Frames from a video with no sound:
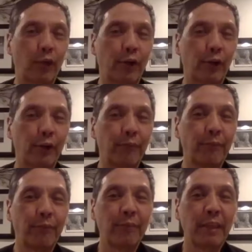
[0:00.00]
record.
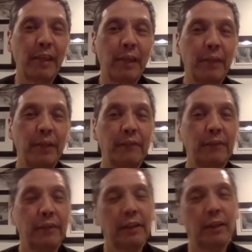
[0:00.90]
I mean,
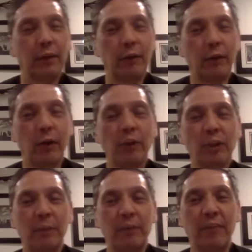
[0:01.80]
there are
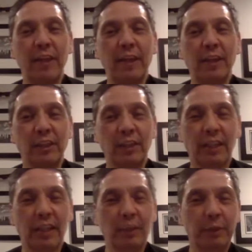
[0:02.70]
some advantages, I
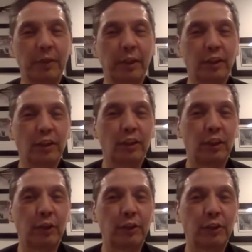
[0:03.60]
guess, because, you
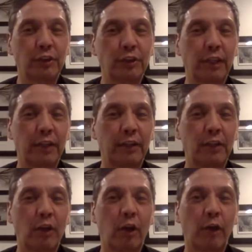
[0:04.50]
know, she's
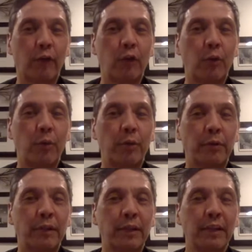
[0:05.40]
the daughter of
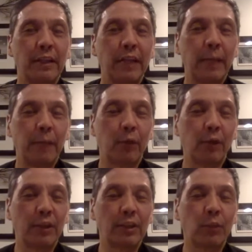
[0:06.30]
Cuban
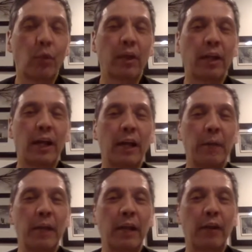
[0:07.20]
immigrants and whatnot. I
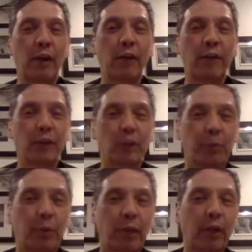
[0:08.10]
mean, I don't know if there's a
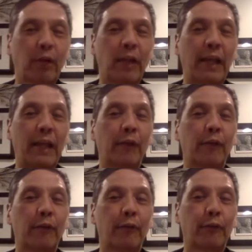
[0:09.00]
political
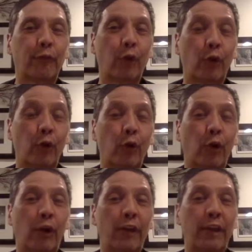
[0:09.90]
angle for her
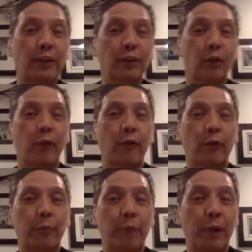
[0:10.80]
on this
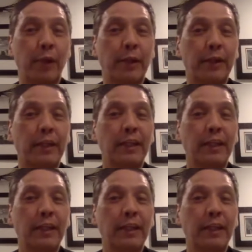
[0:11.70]
over Barrett,